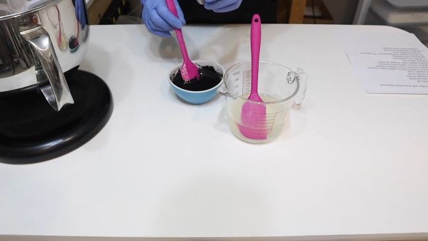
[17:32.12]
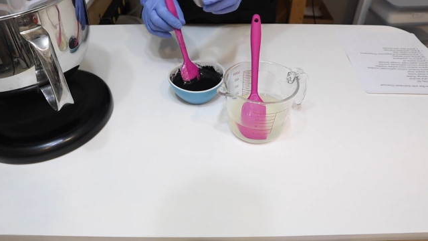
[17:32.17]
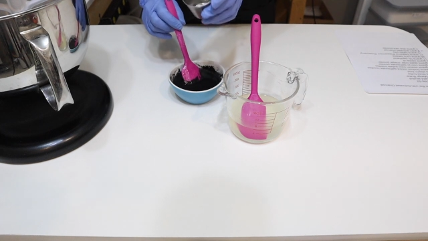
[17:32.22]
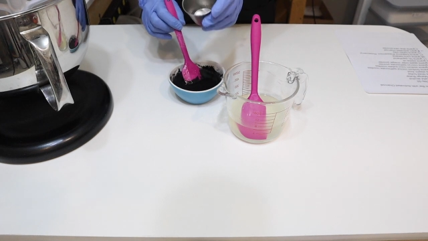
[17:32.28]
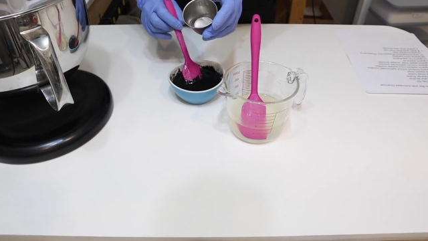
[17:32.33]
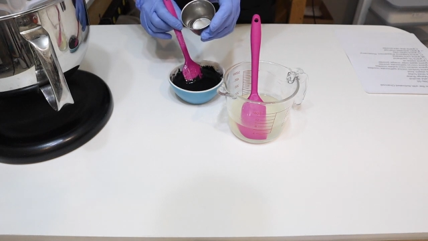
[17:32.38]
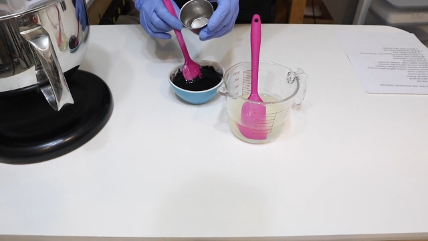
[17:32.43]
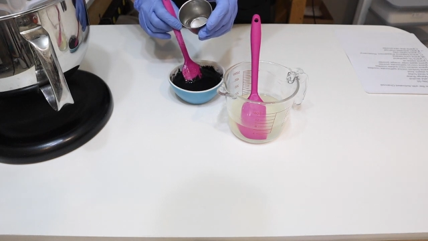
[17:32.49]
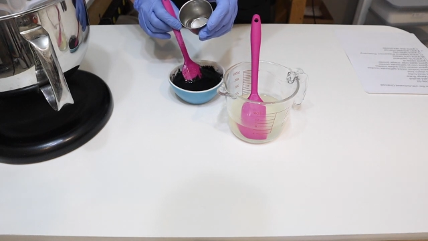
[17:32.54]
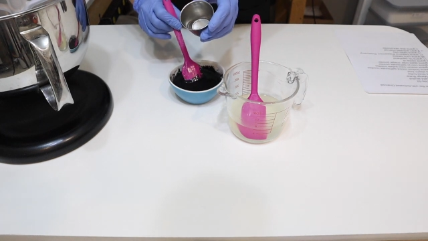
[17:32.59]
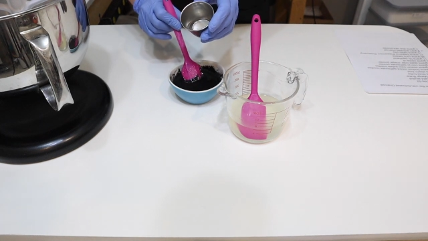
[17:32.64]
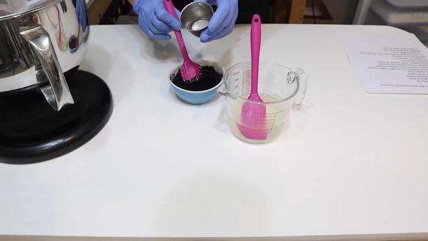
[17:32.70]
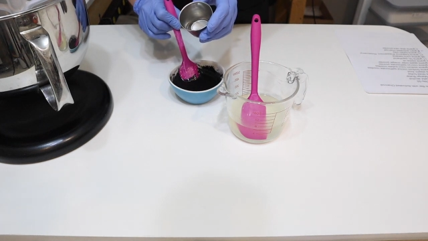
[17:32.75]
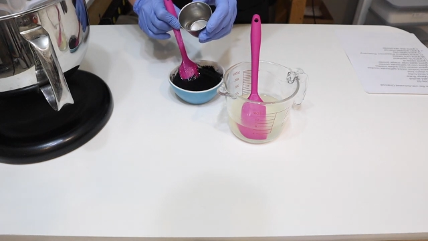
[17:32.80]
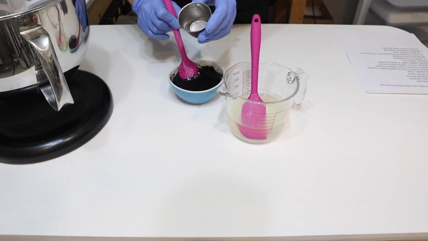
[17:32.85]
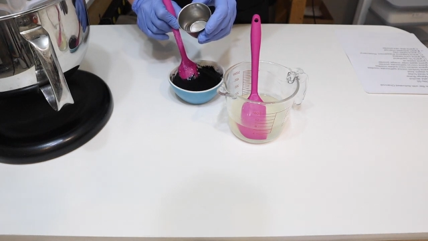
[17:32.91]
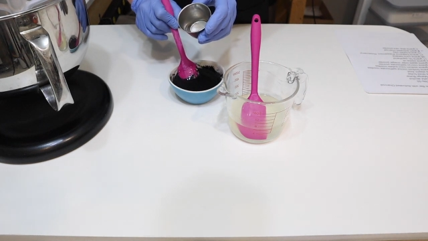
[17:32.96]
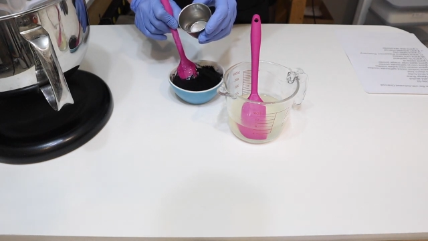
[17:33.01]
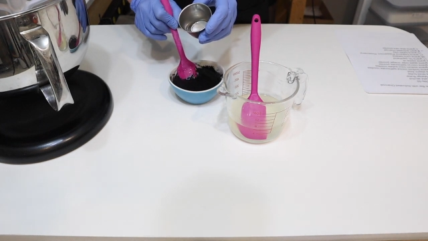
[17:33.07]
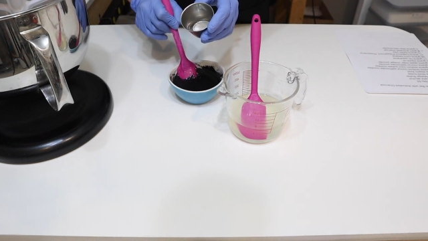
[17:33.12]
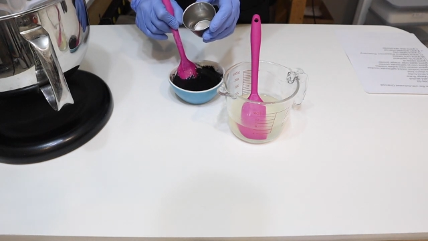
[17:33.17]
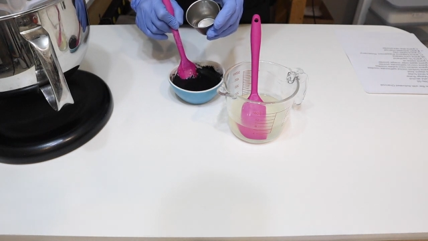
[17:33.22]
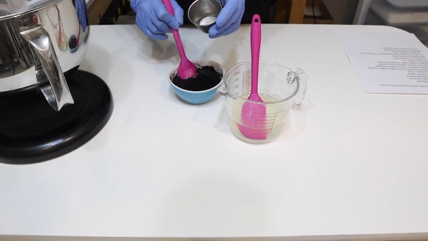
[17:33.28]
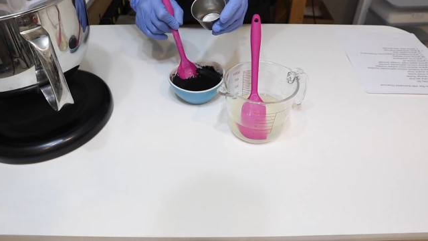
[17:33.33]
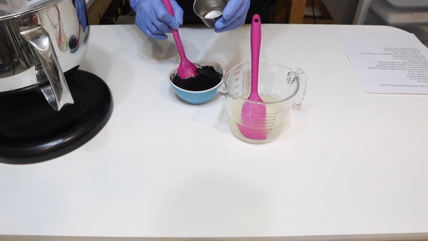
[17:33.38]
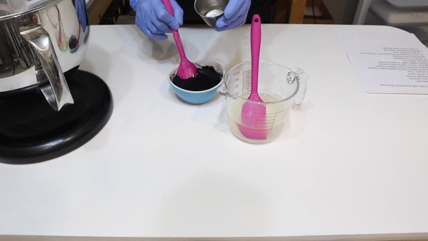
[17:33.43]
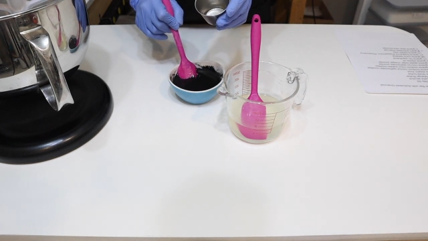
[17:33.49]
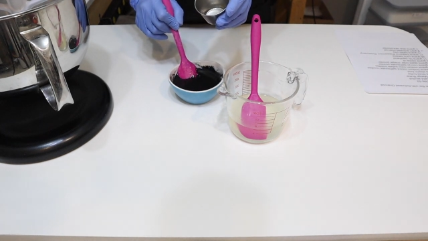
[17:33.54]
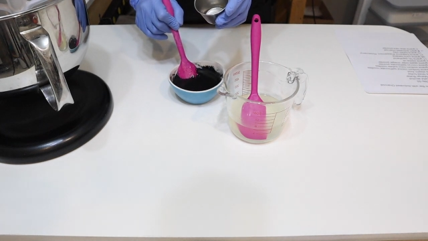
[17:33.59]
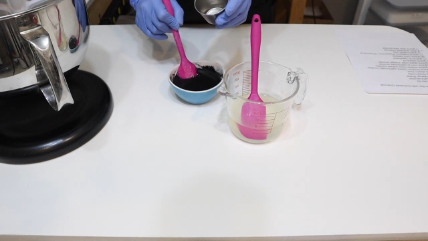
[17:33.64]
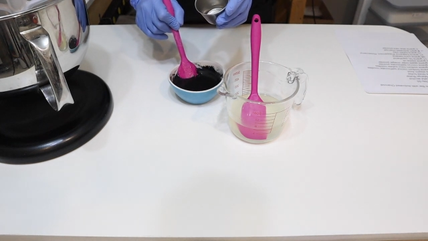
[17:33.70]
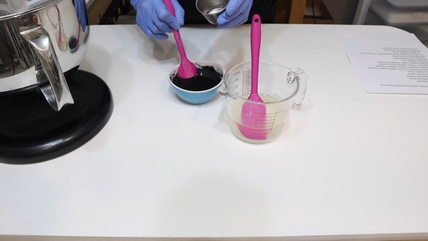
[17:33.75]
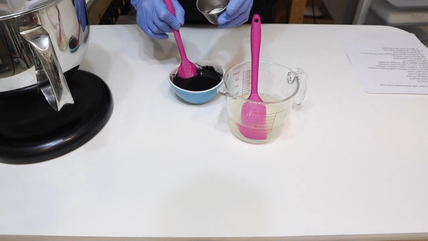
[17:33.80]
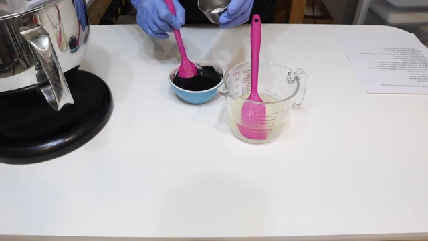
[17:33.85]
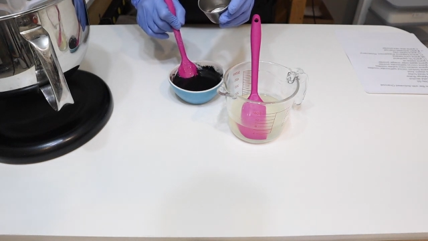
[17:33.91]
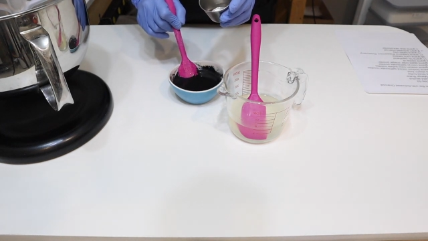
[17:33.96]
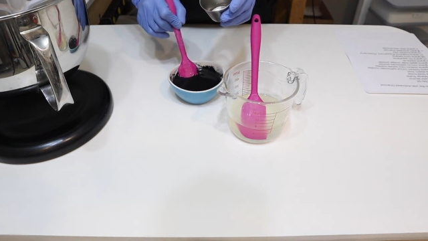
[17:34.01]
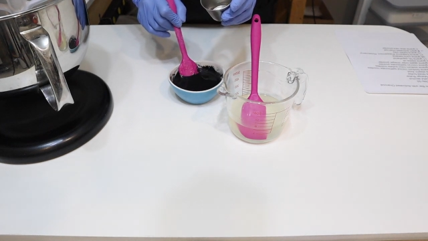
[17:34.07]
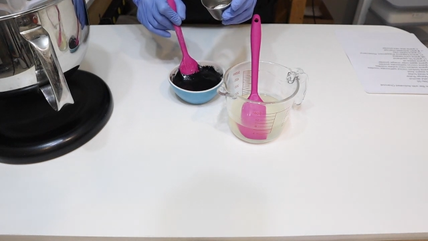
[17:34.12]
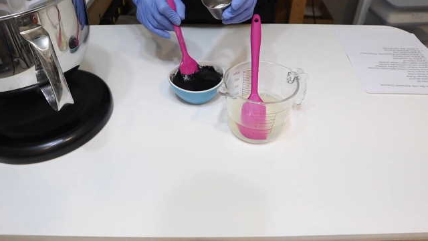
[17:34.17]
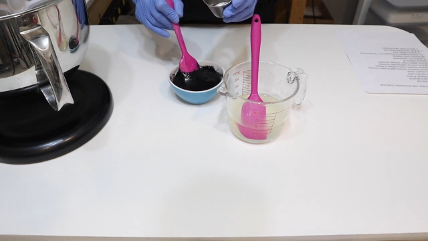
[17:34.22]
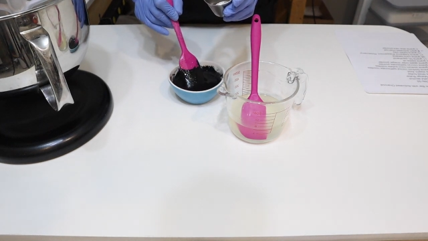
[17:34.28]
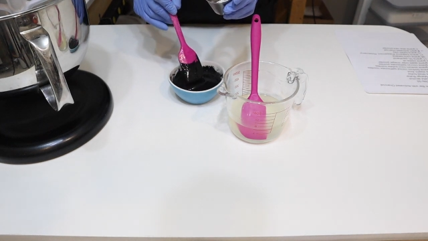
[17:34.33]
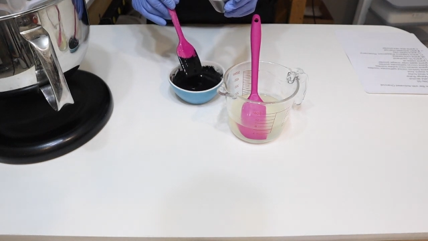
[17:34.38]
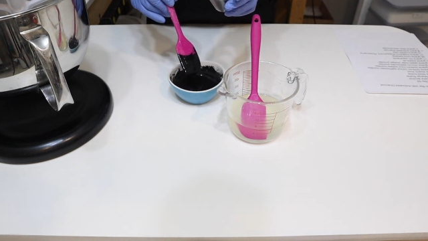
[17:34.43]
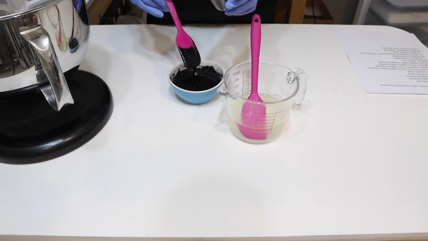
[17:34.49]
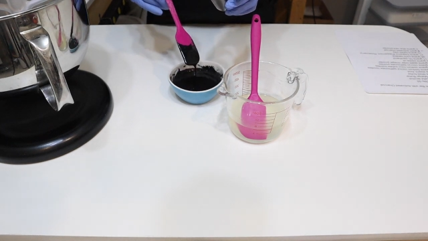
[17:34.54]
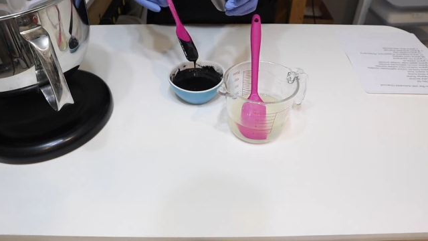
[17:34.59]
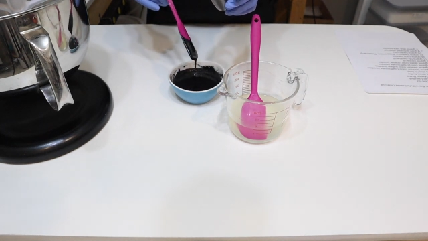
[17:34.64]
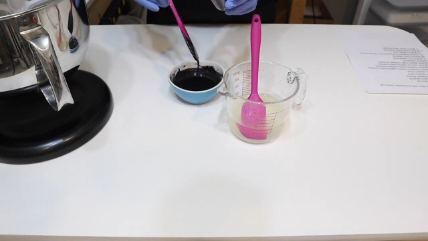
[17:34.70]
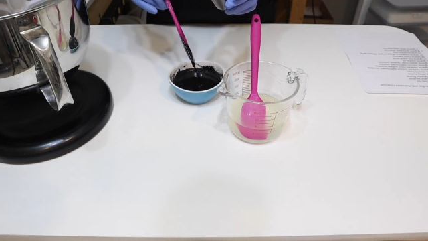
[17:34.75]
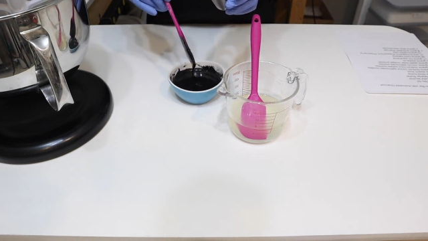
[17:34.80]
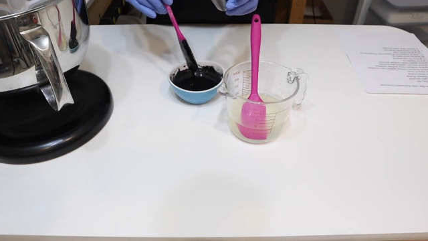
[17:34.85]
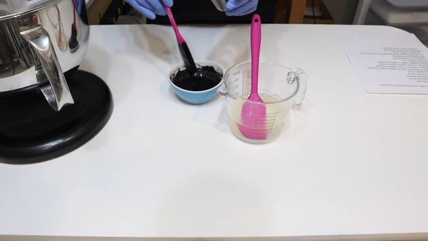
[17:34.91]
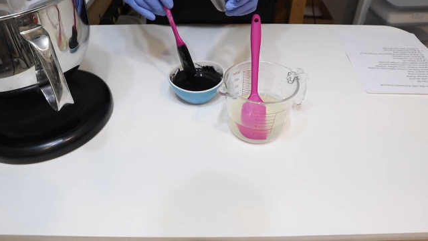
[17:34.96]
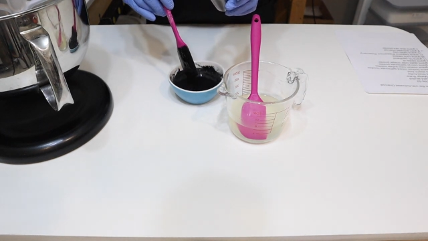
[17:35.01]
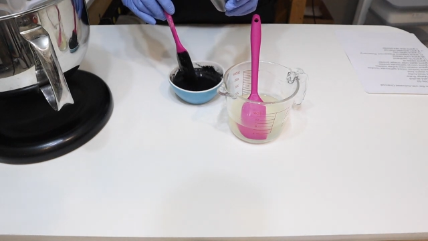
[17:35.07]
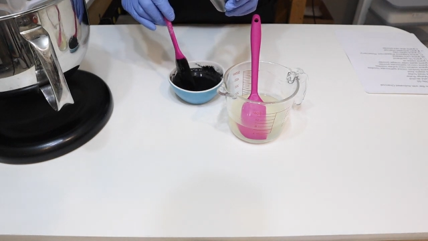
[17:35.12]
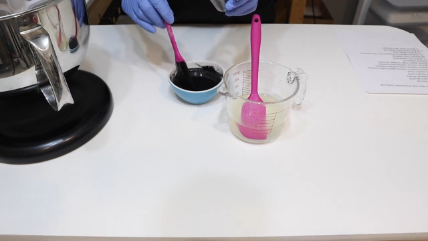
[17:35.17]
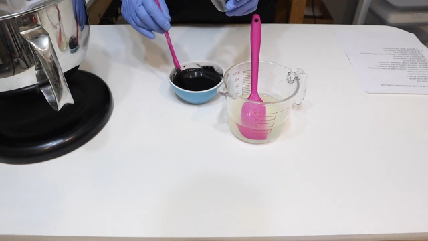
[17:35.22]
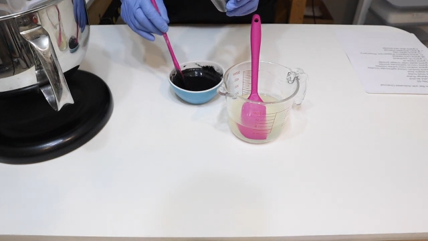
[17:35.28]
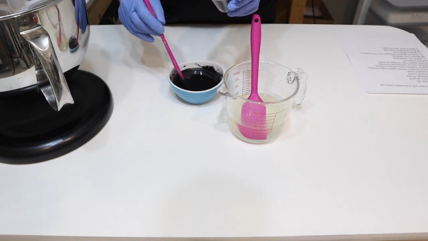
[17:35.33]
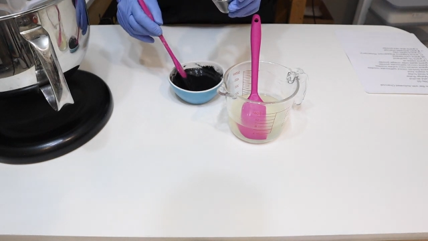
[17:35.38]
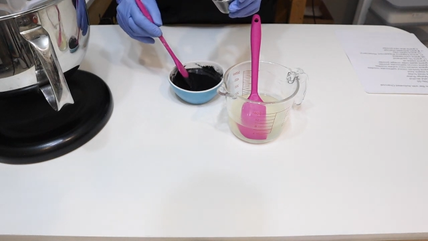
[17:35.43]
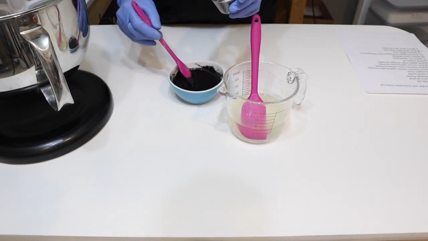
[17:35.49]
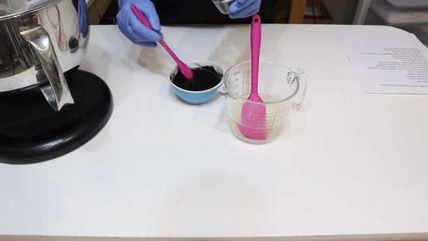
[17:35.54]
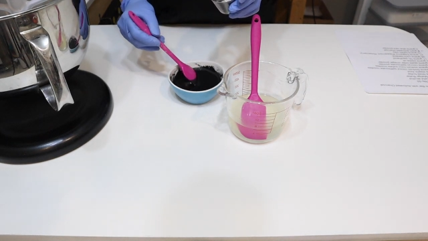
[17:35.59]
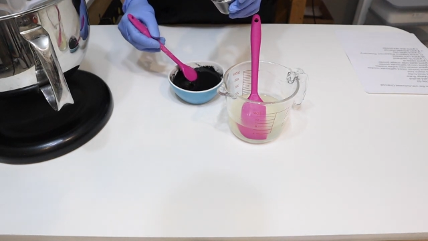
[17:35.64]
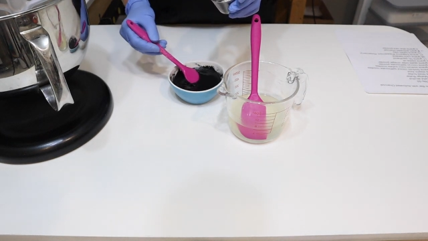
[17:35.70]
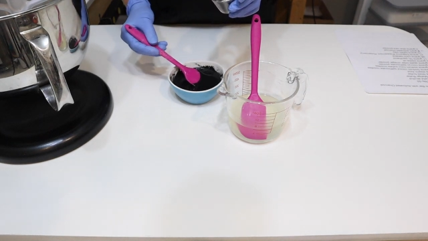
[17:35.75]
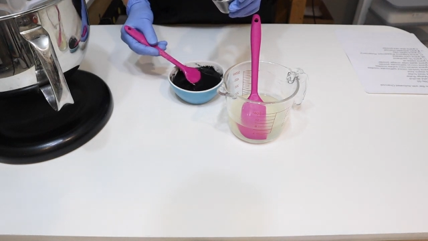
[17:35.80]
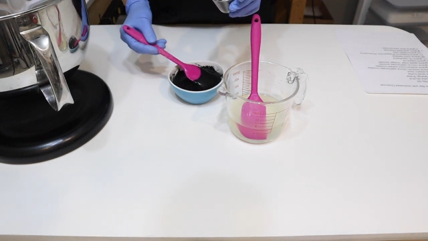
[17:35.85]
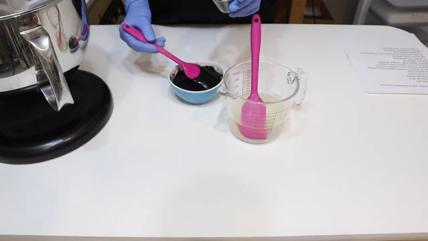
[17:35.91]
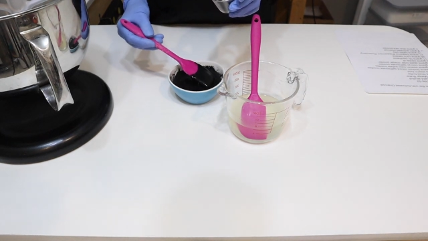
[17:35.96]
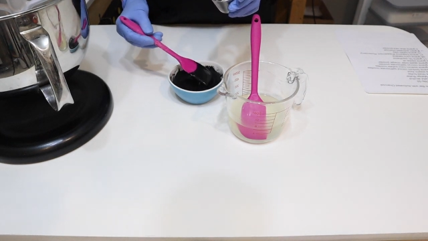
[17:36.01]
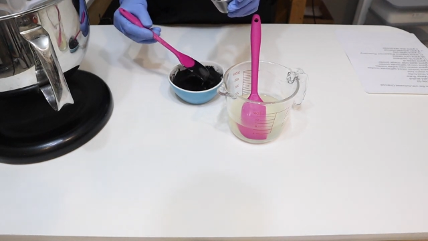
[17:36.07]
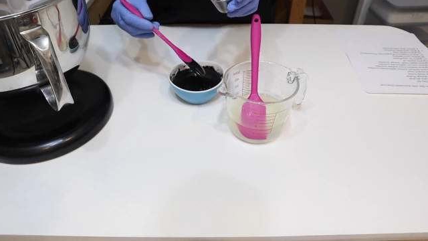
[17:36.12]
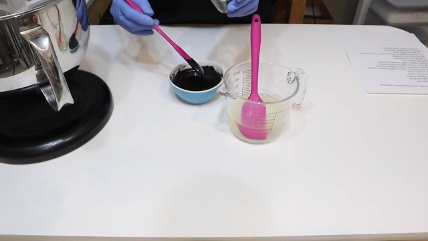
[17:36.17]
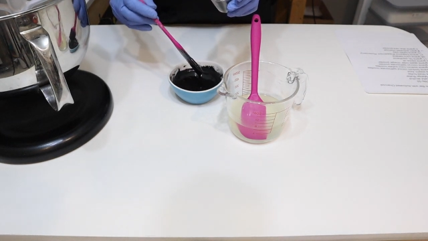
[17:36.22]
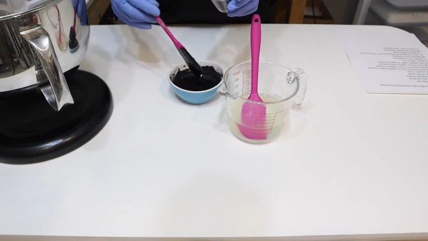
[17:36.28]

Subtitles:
Nobody's mouth can be seen.